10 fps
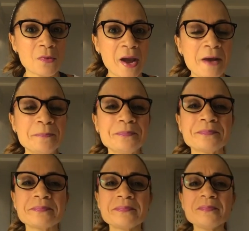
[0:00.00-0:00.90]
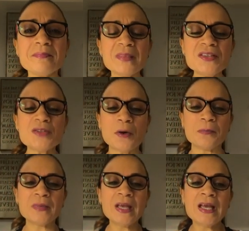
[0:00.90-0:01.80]
right?
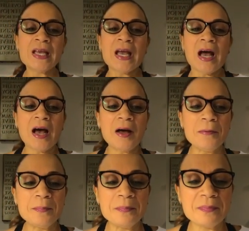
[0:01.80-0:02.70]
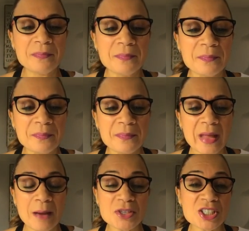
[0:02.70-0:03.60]
So I'm
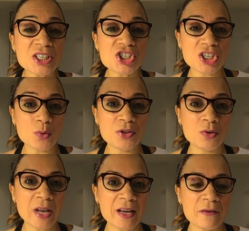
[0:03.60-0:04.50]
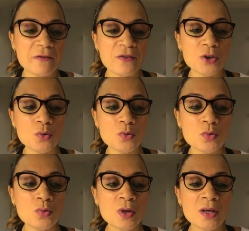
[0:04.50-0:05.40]
just going to share with you like a
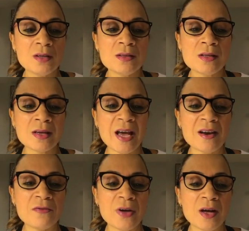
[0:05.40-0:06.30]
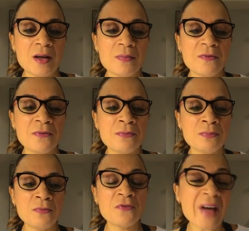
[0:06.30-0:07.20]
few kind of
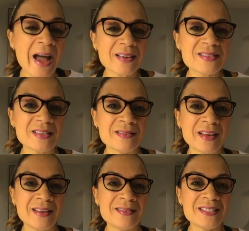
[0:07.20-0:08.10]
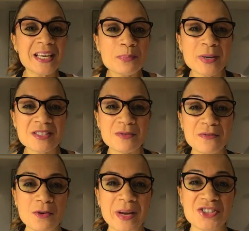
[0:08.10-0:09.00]
facts and tidbits of
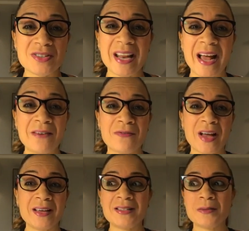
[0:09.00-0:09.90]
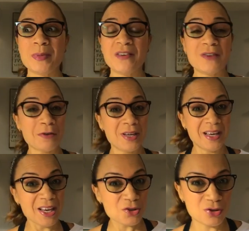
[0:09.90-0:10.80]
information that I find to be
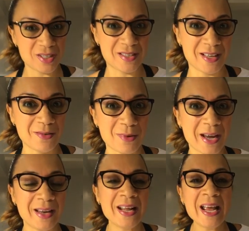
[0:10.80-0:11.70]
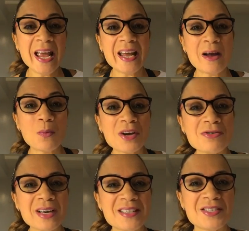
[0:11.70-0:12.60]
very interesting, right? And I want
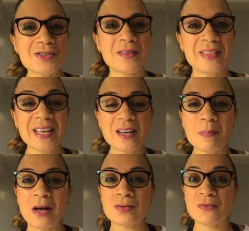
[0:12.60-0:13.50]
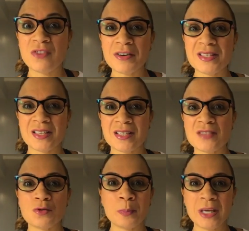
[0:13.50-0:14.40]
you guys to start thinking about very
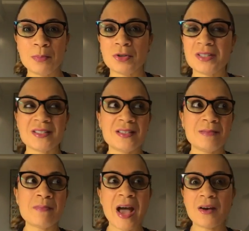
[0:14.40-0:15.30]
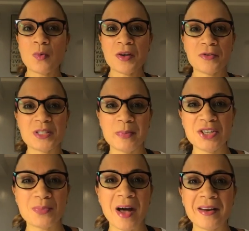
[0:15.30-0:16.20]
successful people. It doesn't matter whether it's
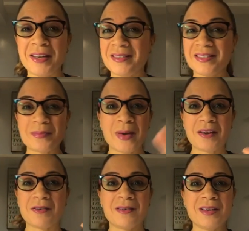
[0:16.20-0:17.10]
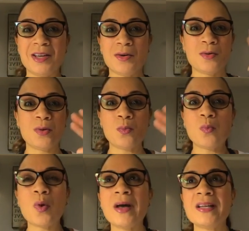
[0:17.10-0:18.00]
Beachbody, it doesn't matter,
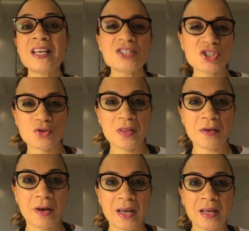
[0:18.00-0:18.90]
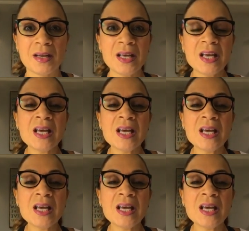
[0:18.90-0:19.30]
what industry they're in.